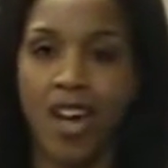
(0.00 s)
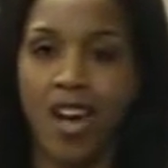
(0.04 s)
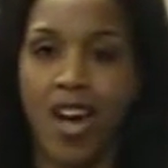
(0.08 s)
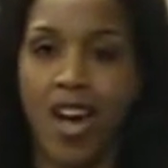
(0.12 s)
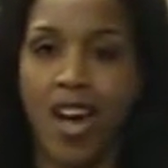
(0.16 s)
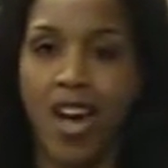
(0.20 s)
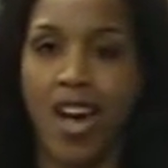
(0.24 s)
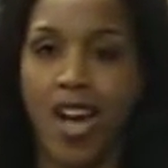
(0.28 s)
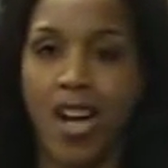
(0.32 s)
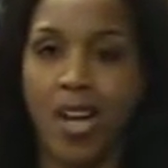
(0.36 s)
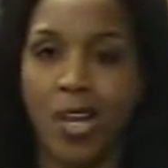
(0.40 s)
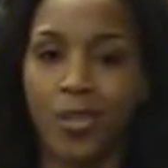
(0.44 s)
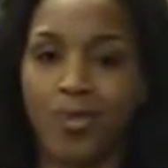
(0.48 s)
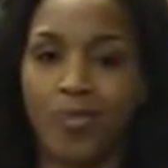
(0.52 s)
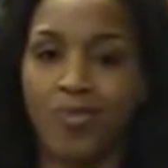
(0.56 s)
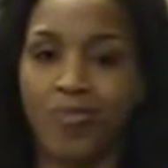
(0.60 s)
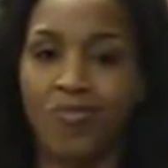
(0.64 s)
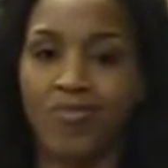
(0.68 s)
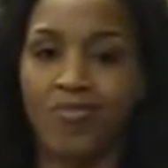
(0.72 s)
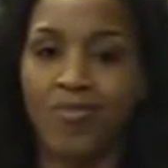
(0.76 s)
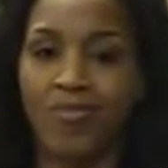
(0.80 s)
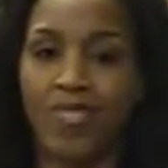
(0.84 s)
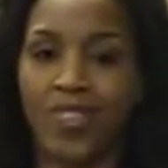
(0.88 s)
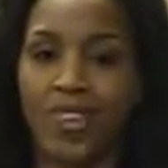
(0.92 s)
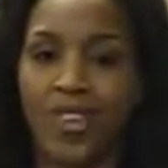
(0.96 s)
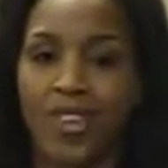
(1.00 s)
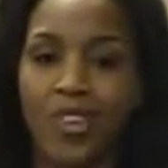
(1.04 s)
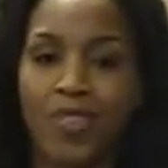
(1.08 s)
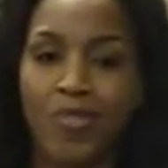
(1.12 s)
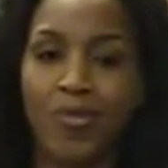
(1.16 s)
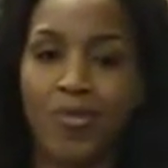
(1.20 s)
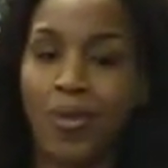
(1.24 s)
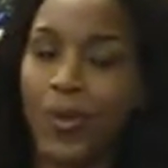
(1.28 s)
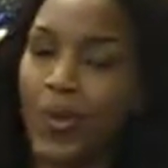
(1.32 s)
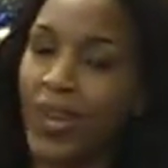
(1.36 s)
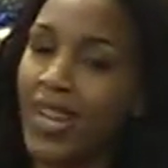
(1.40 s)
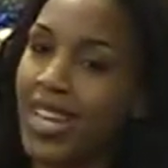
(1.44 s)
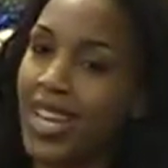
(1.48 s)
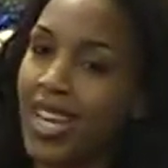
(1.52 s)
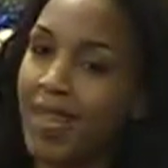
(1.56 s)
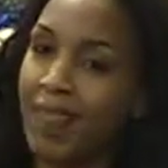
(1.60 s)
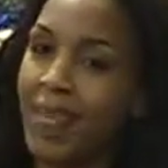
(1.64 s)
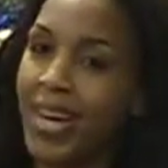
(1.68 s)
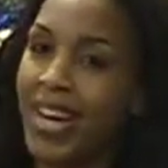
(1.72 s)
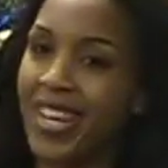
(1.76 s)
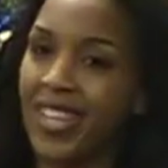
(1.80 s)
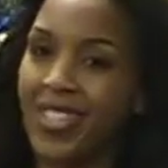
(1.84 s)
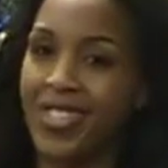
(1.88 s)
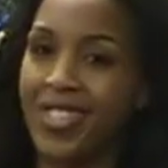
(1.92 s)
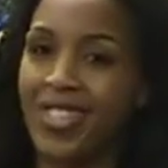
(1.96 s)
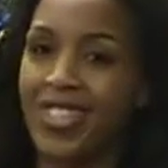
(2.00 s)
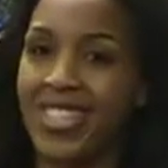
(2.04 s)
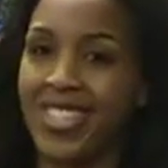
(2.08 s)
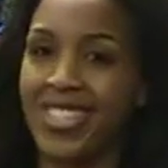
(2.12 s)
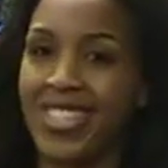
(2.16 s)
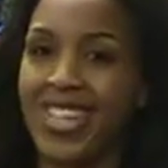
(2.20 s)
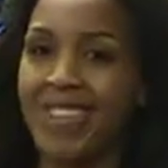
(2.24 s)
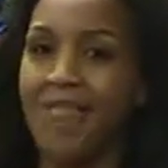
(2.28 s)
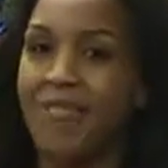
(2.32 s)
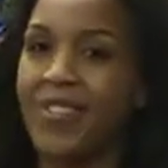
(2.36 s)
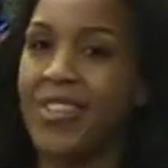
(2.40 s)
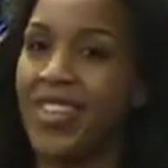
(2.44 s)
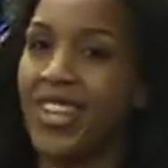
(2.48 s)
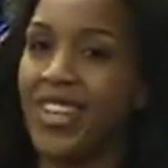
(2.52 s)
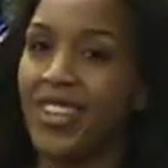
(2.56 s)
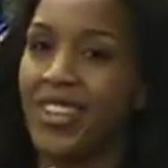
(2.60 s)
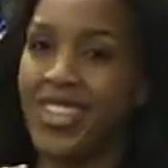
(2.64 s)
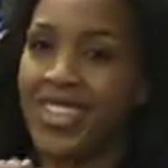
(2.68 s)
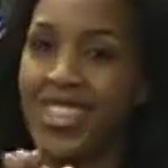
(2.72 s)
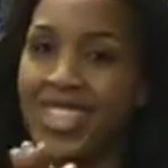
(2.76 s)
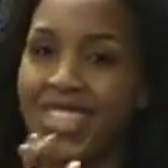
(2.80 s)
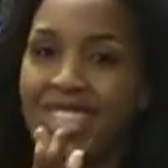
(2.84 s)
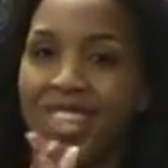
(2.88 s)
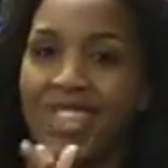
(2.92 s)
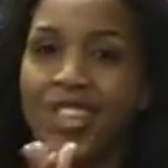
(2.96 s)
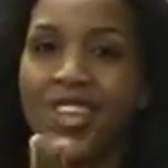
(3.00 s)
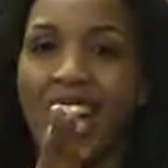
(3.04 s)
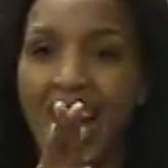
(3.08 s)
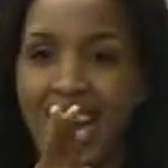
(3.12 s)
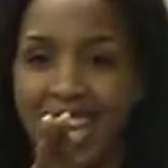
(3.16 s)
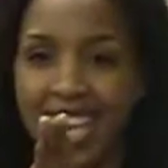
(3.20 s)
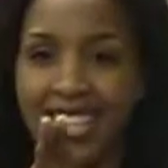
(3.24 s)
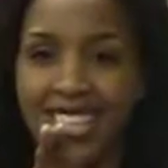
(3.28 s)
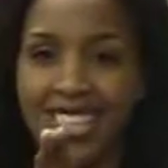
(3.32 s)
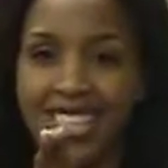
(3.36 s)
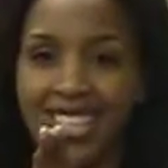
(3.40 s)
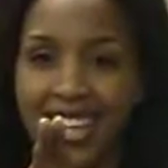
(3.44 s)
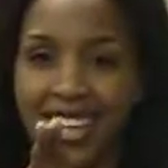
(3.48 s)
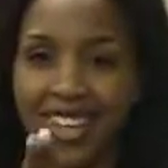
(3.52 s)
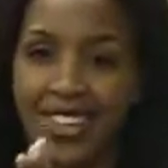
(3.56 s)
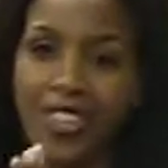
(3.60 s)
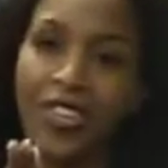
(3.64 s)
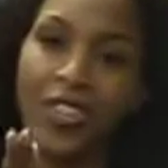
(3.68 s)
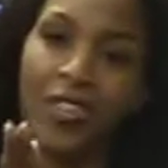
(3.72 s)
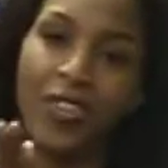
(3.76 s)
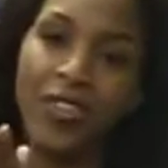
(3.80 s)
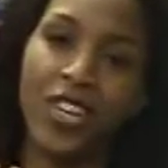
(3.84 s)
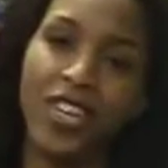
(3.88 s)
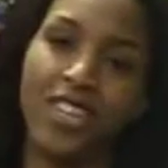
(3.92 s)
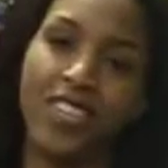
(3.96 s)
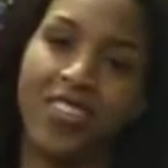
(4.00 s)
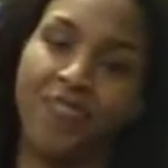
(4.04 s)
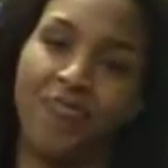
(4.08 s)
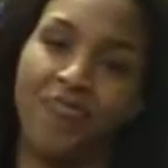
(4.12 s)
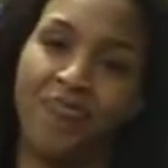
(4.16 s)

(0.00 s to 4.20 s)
Um, looking forward to get back during the summer though to see you guys on the court.